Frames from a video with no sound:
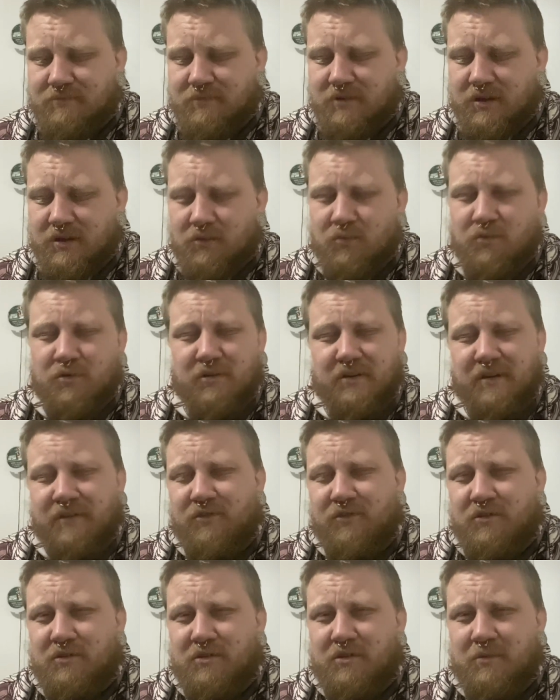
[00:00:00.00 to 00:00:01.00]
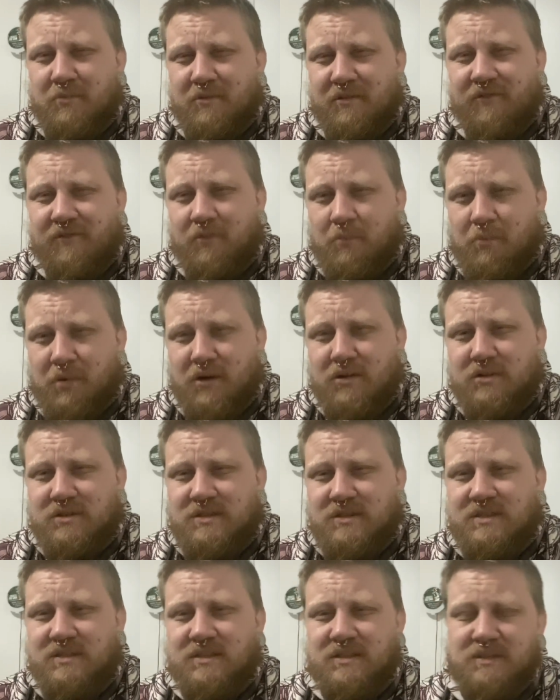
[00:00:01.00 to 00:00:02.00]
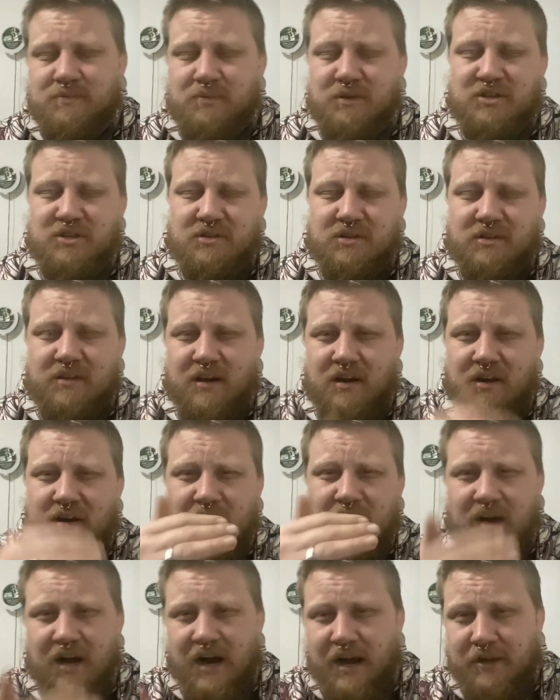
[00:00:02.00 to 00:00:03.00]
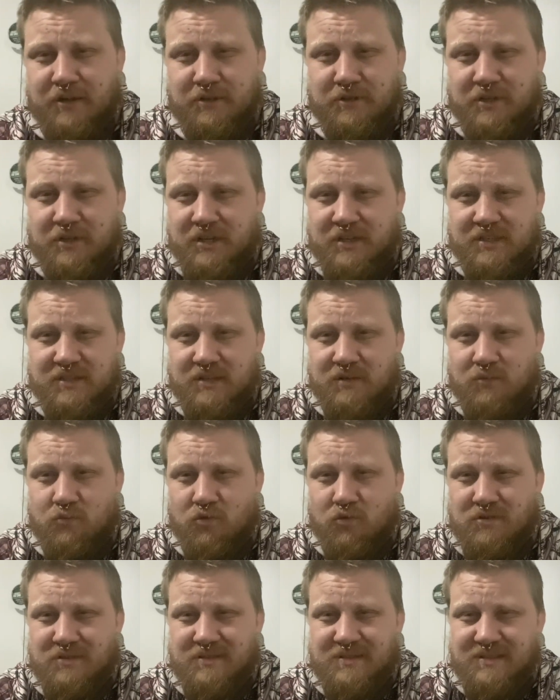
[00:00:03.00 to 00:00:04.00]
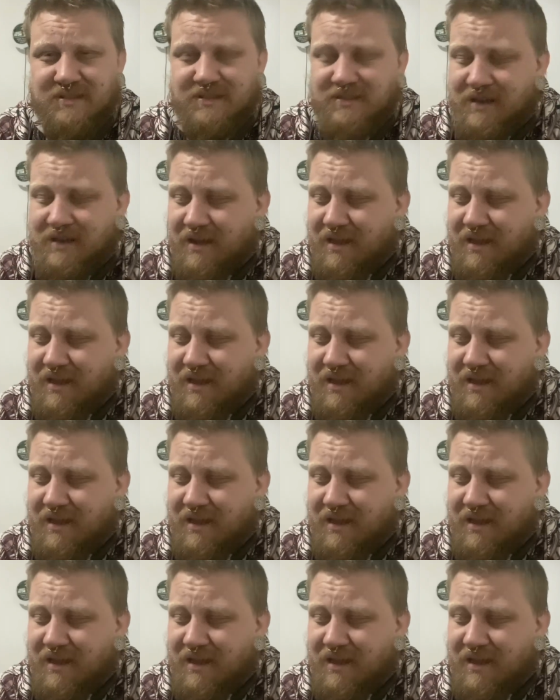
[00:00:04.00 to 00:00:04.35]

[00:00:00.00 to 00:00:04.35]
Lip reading: it will give you a little bit of a buzz, especially the higher nicotine ones.